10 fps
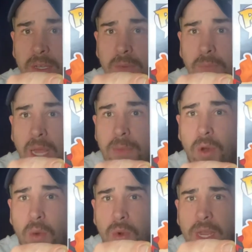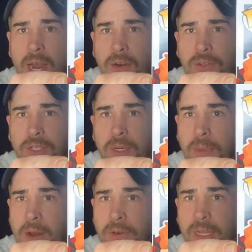Played by Woody Harrelson,
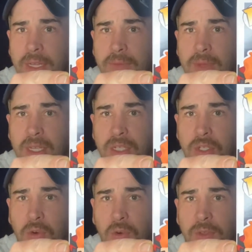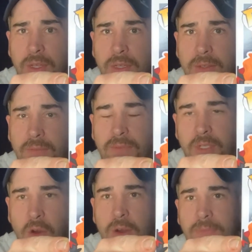apparently, as you saw in the...
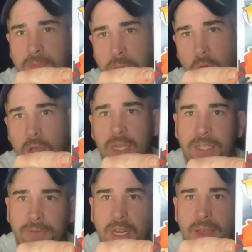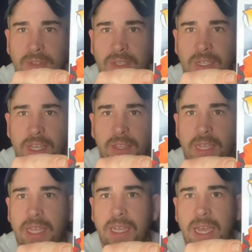Sorry, spoilers if you haven't seen
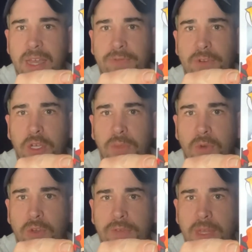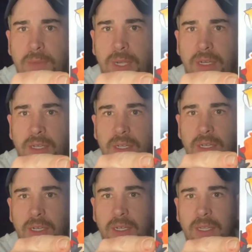the uh, first movie, but
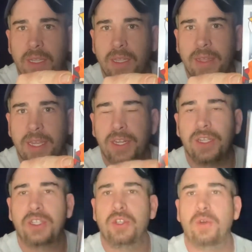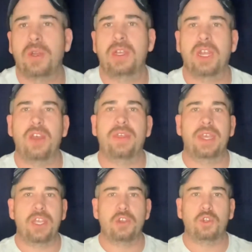they just do a, you uh, know, the
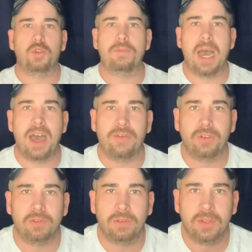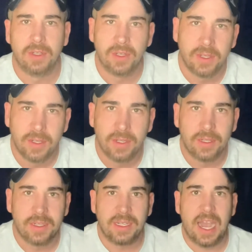usual Marvel
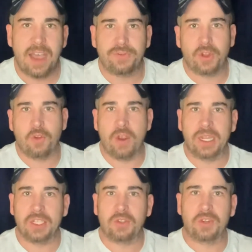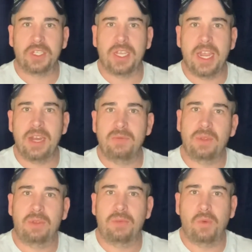after credits sort of scene with
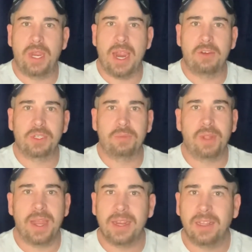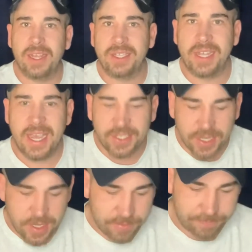Woody Harrelson playing Cletus Kasady.